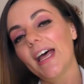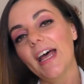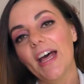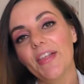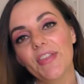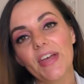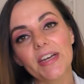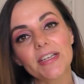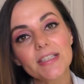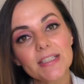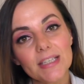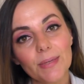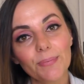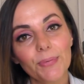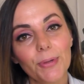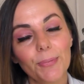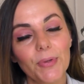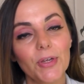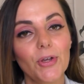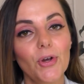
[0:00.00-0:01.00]
and that is
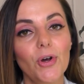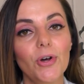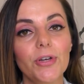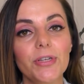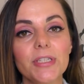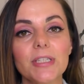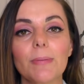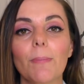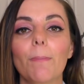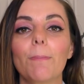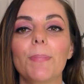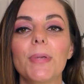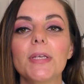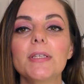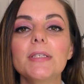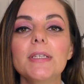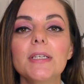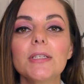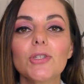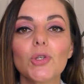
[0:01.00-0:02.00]
simply because
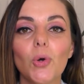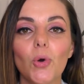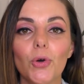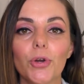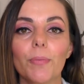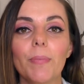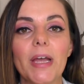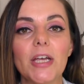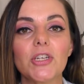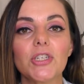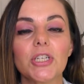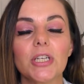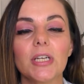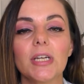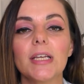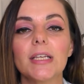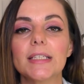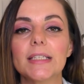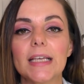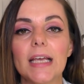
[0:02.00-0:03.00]
business
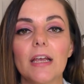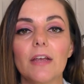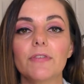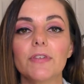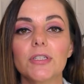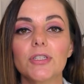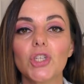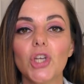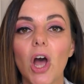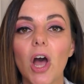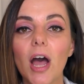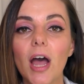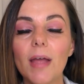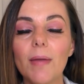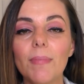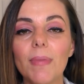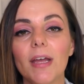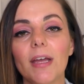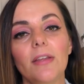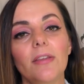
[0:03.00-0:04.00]
automation saves
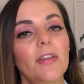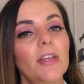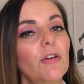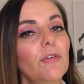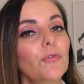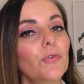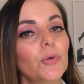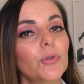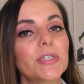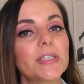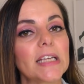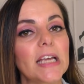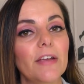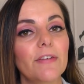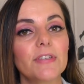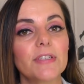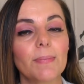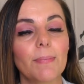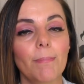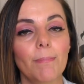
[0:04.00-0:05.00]
time and therefore
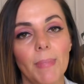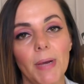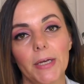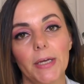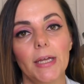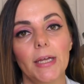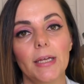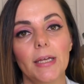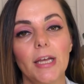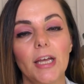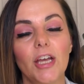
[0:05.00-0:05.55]
saves money.